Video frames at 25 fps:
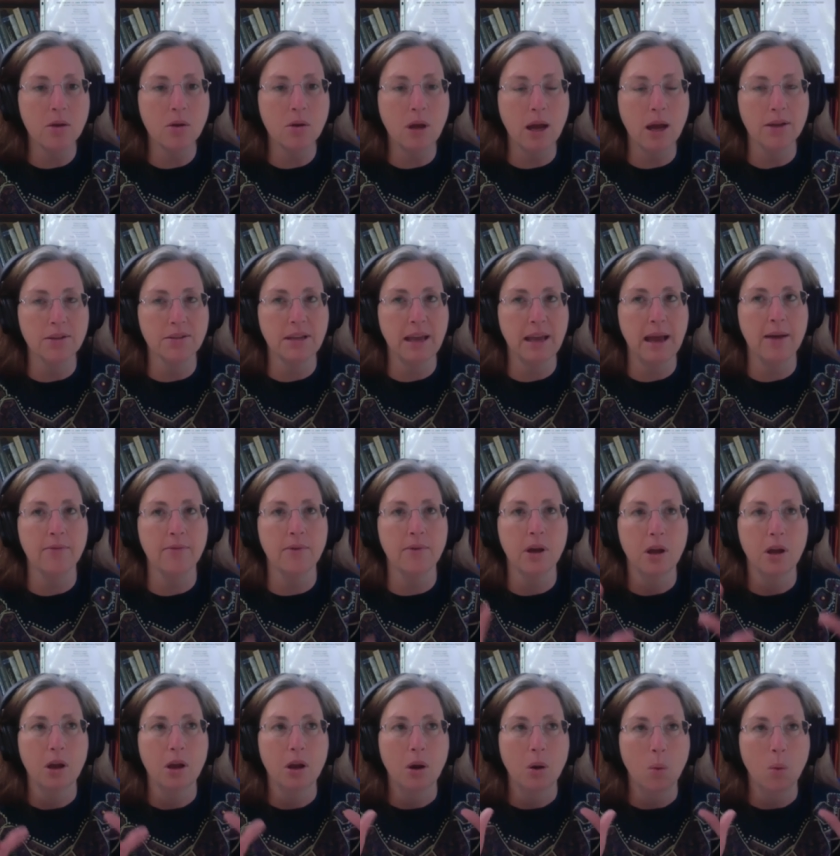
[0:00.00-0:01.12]
guys have.
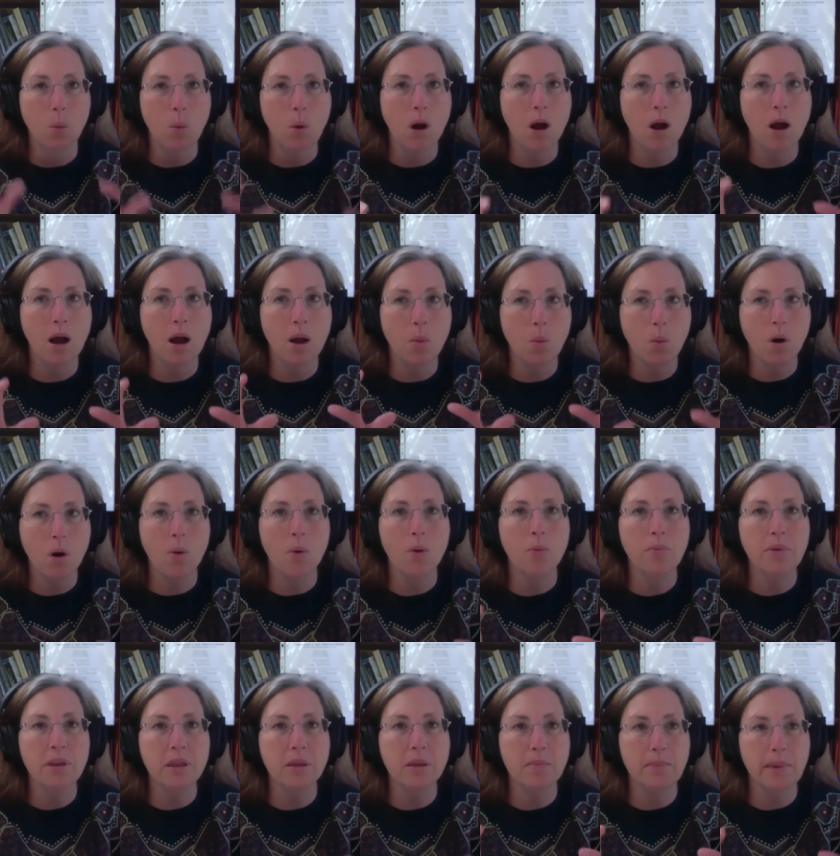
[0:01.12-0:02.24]
What would
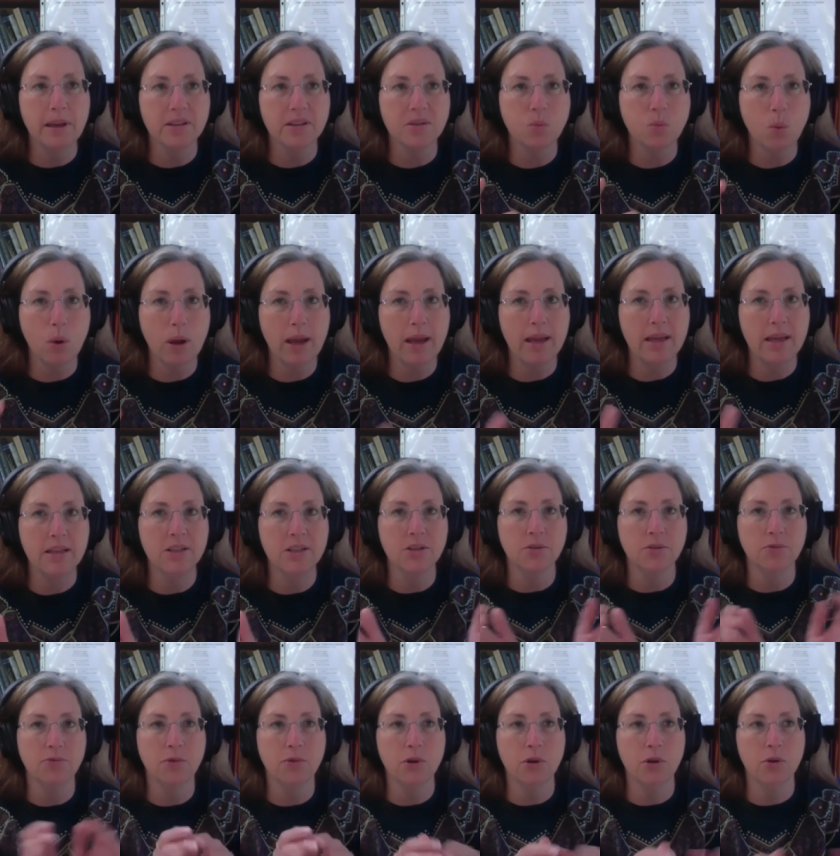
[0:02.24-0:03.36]
be the best ways
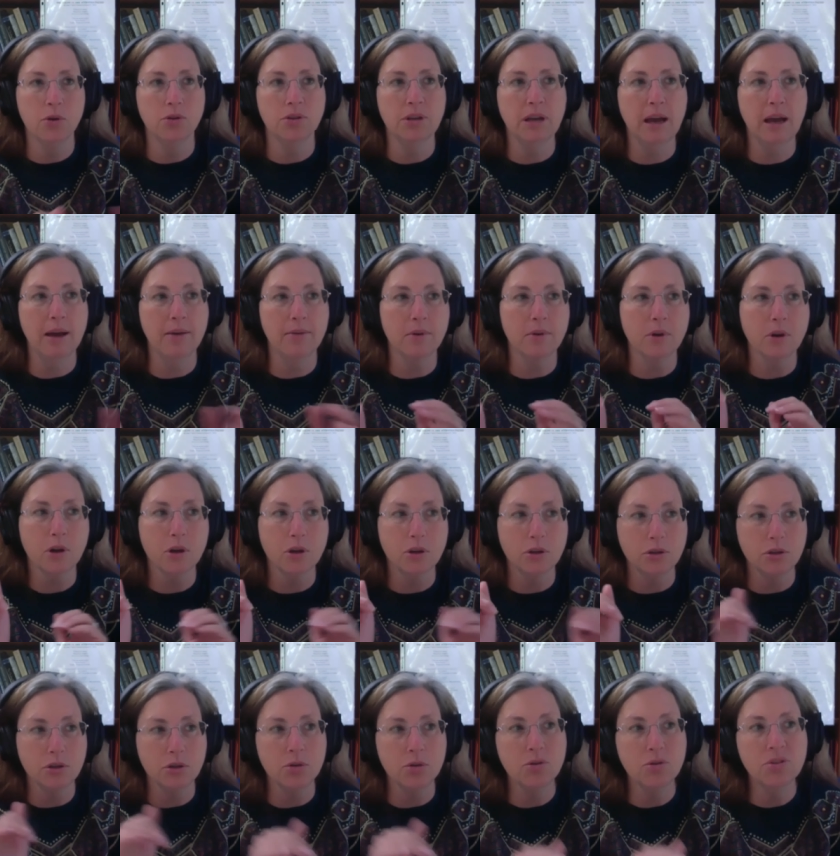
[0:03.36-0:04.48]
for you to have a
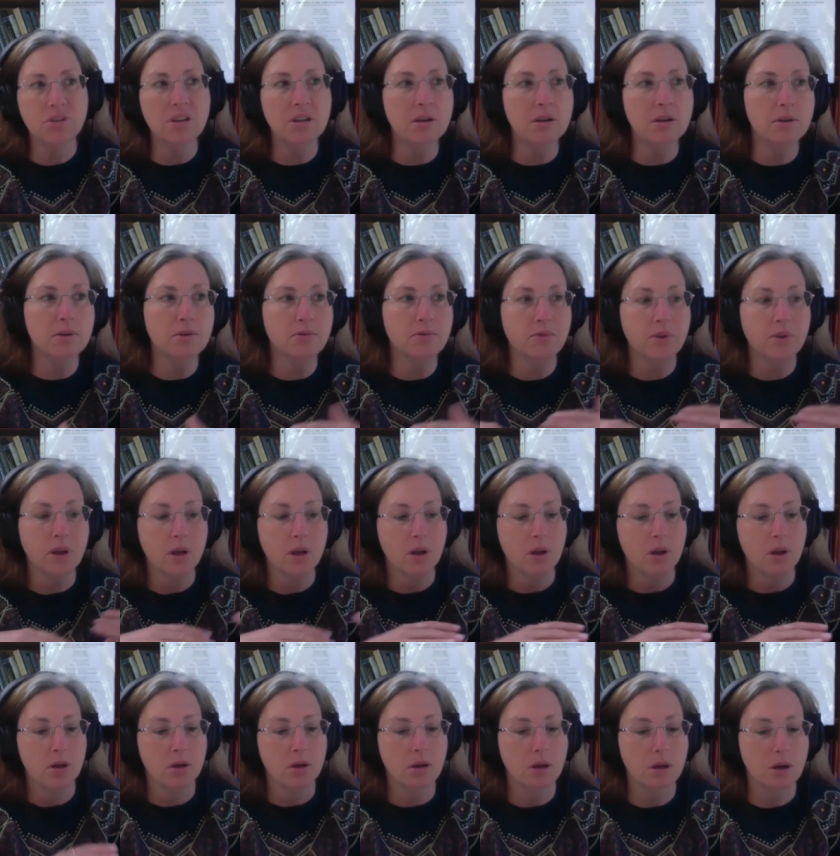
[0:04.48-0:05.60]
conducive,
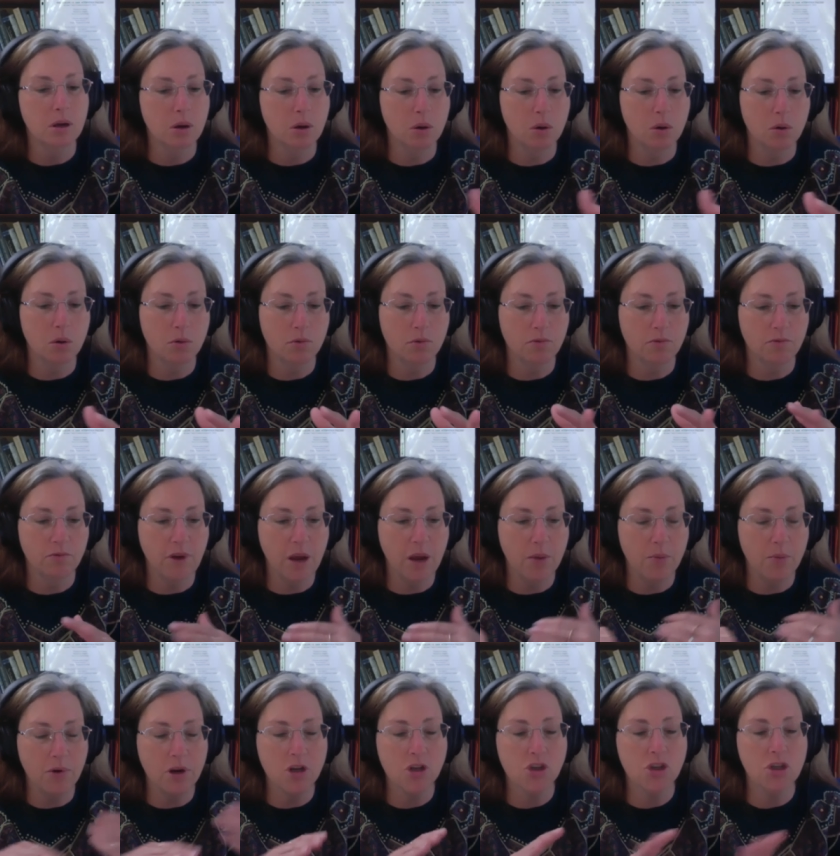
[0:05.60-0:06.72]

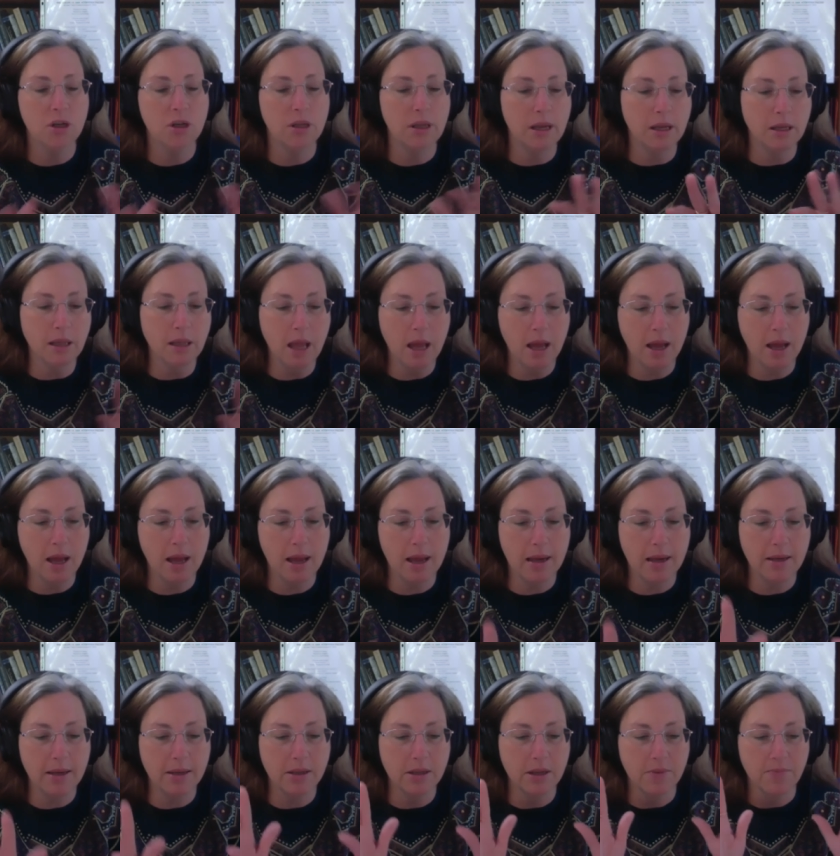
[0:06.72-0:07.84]
vibrationally
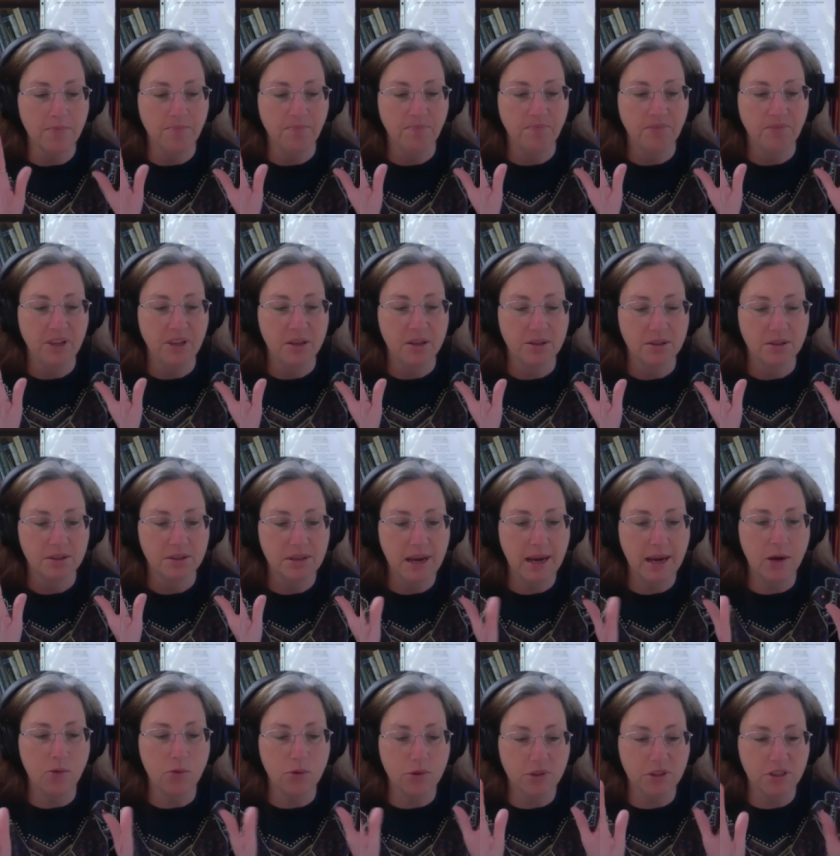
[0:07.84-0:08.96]
aligned,
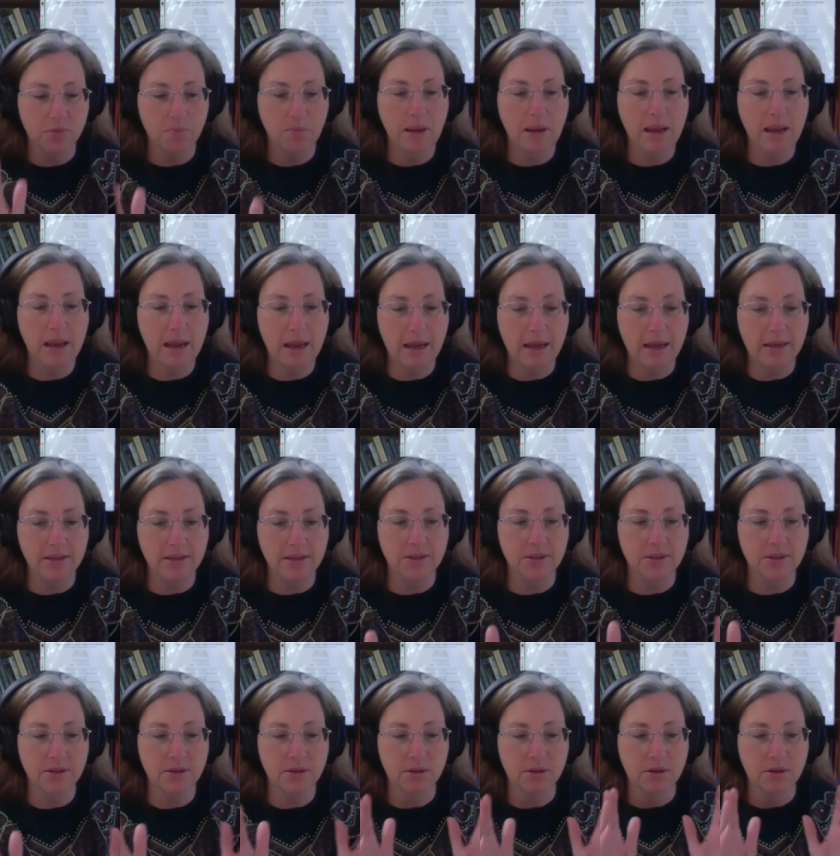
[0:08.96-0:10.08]
sacred
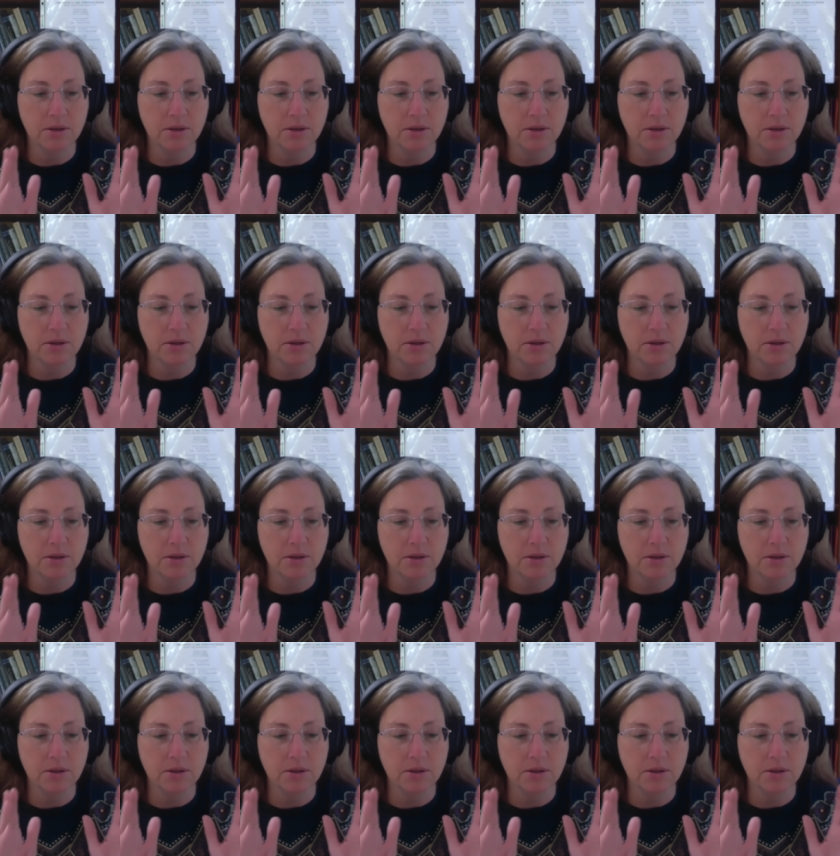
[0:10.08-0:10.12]
space